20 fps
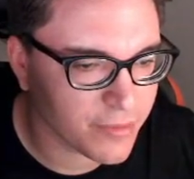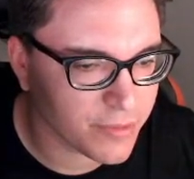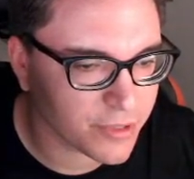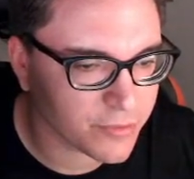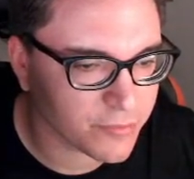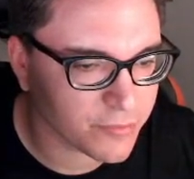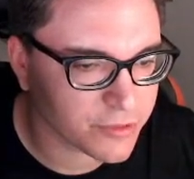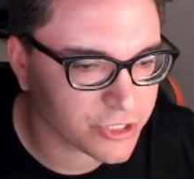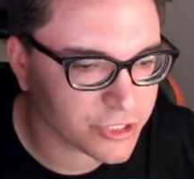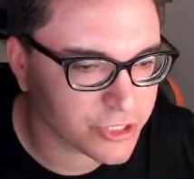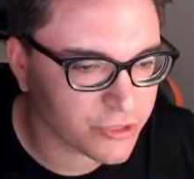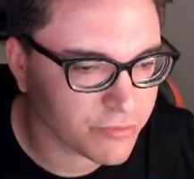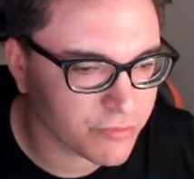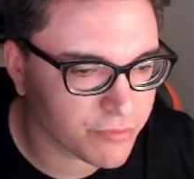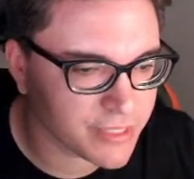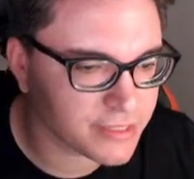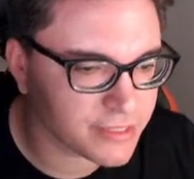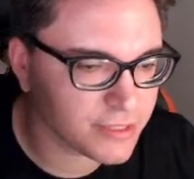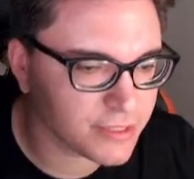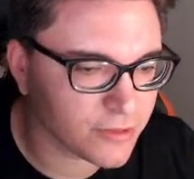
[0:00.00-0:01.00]
But we're still
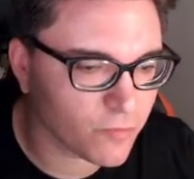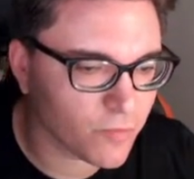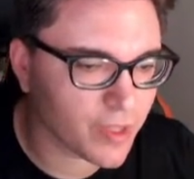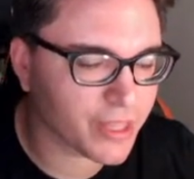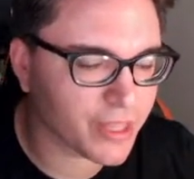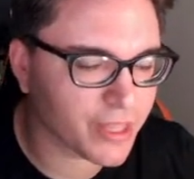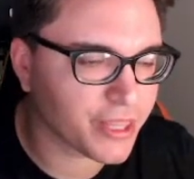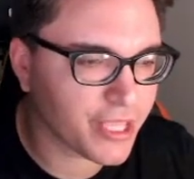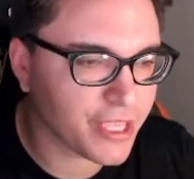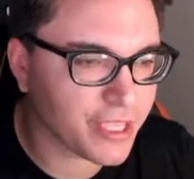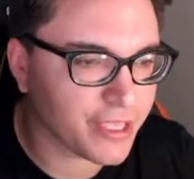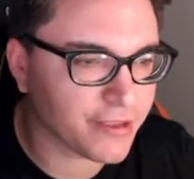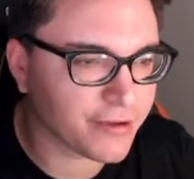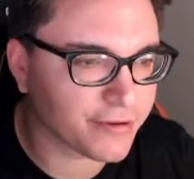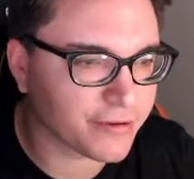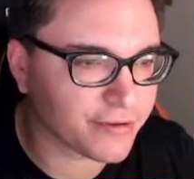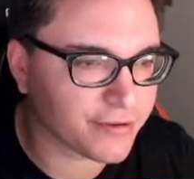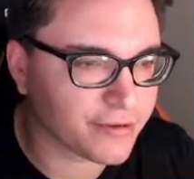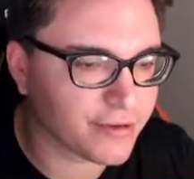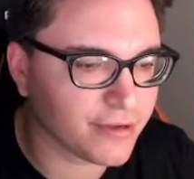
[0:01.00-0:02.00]
missing one thing
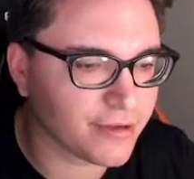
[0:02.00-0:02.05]
here.